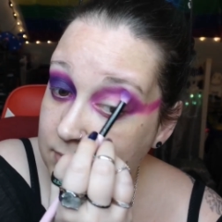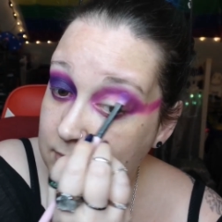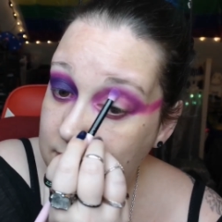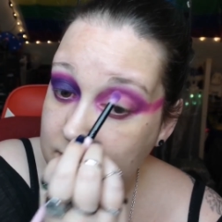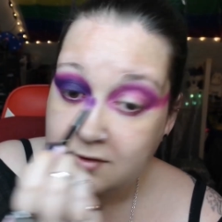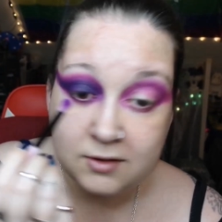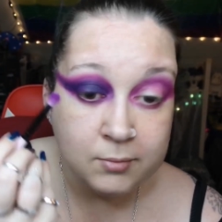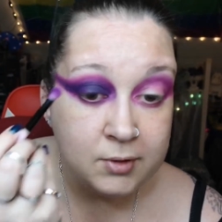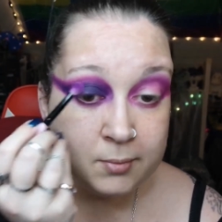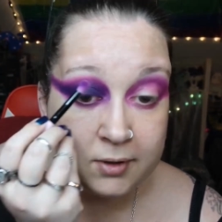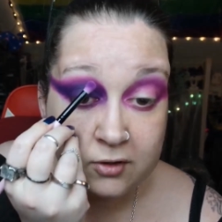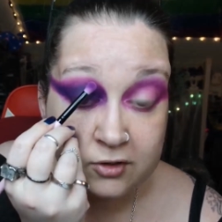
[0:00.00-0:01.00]
Something
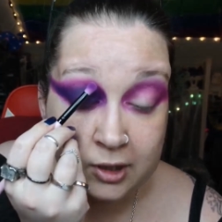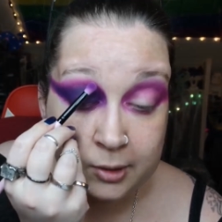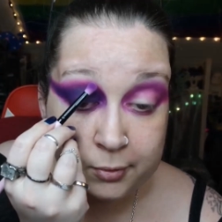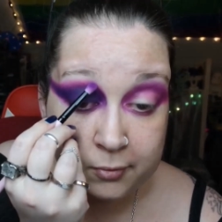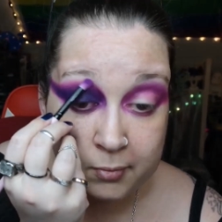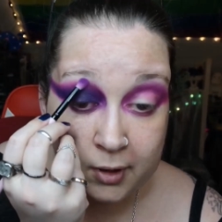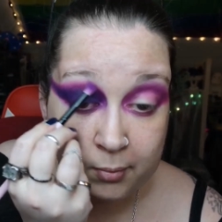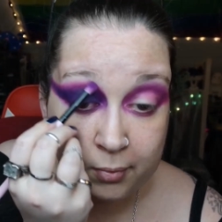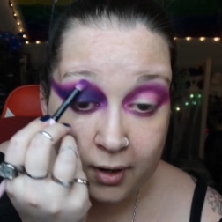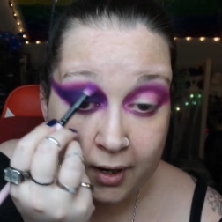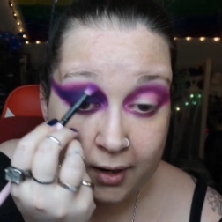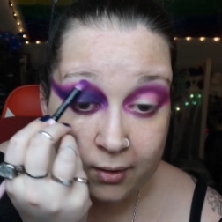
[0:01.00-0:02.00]
about the shape of my
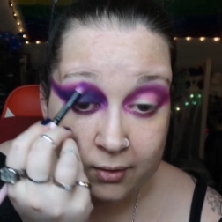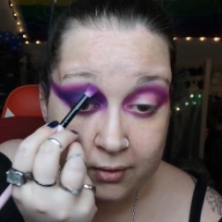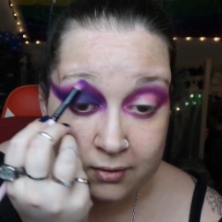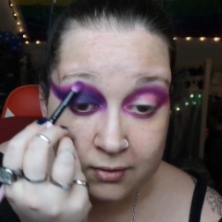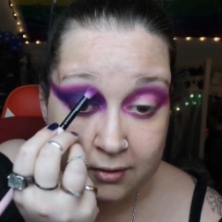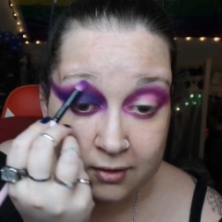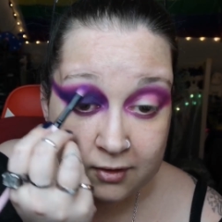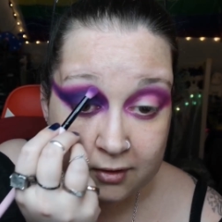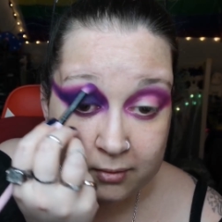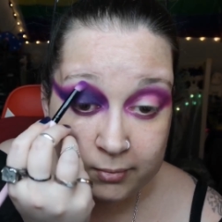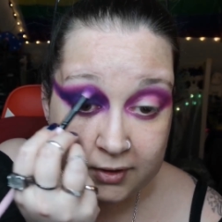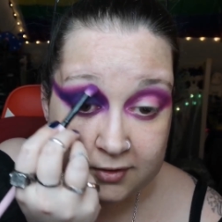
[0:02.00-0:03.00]
brow
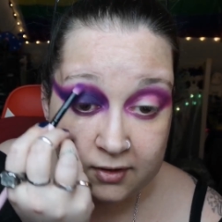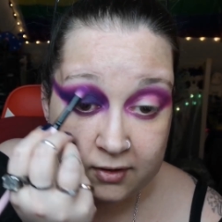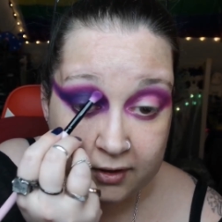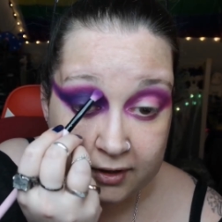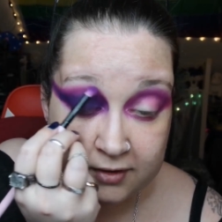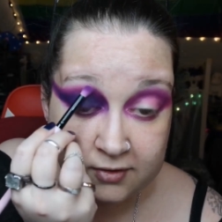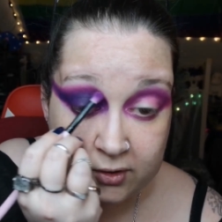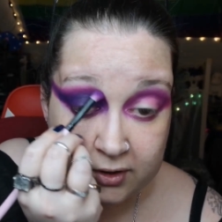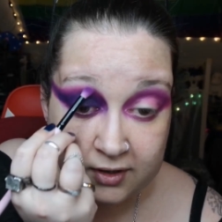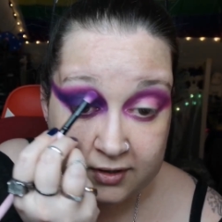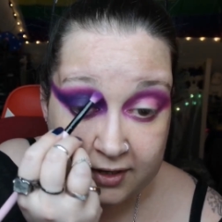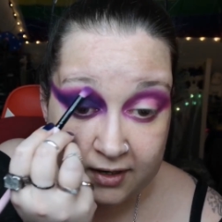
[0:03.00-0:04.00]
that makes it look like it's got a
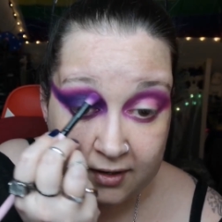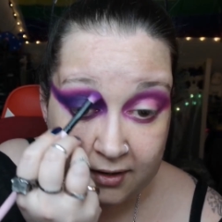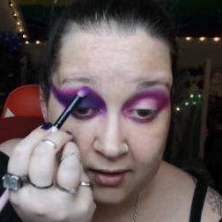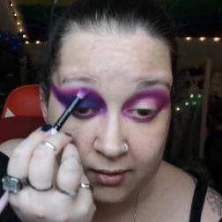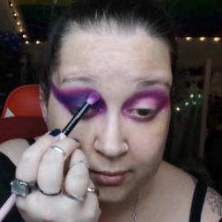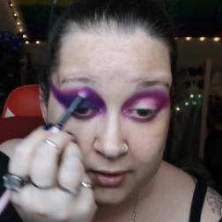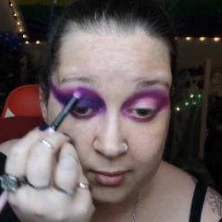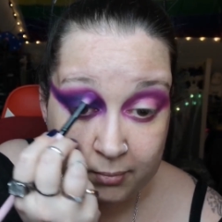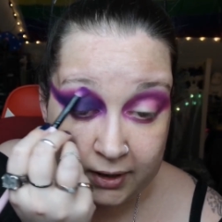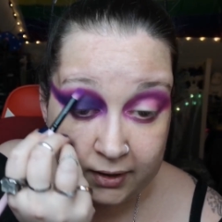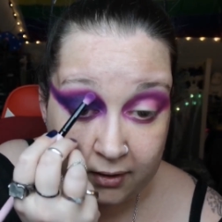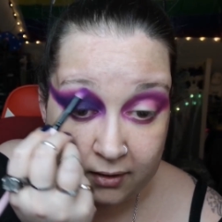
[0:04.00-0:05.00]
dent in it when I
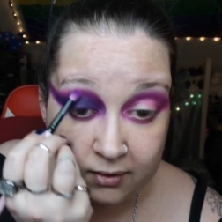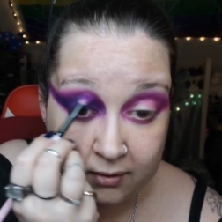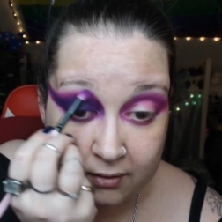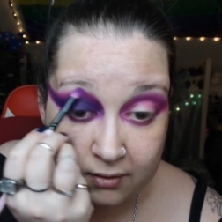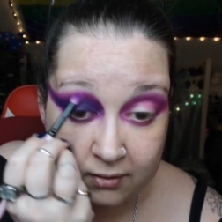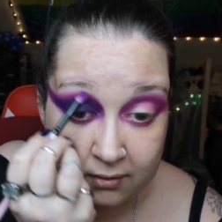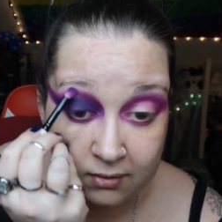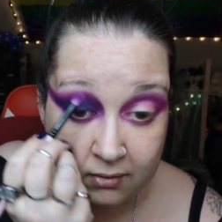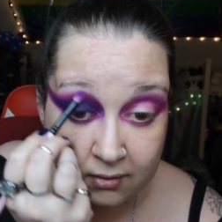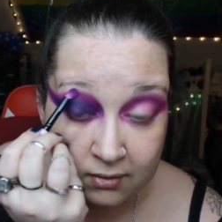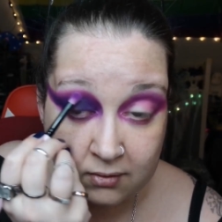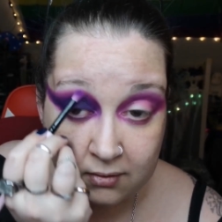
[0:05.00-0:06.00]
blink.
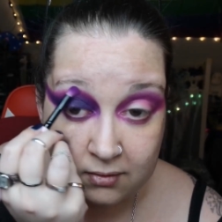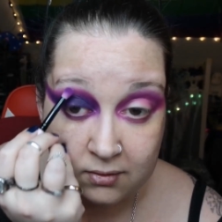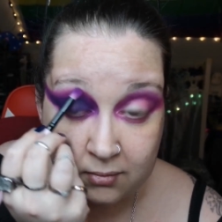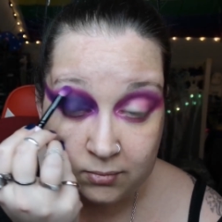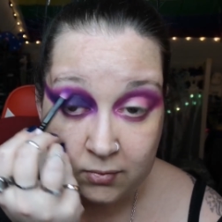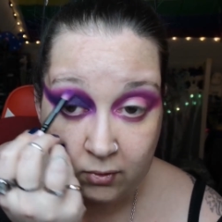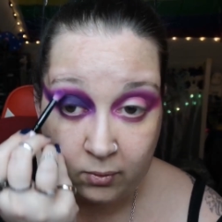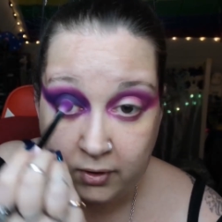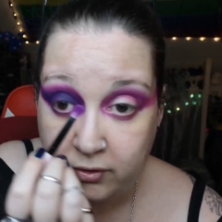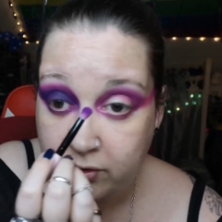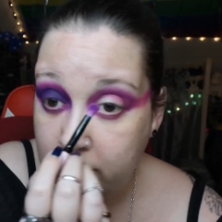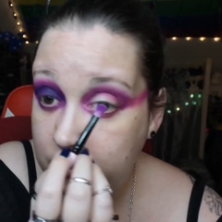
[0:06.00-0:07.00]
Not
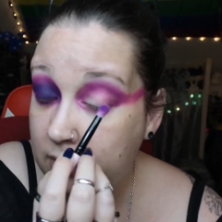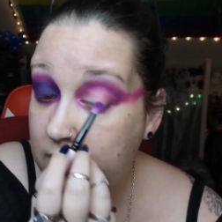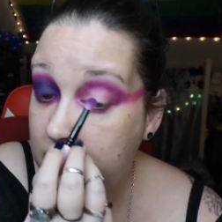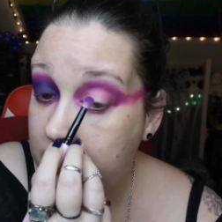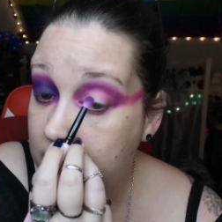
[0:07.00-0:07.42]
quite sure why.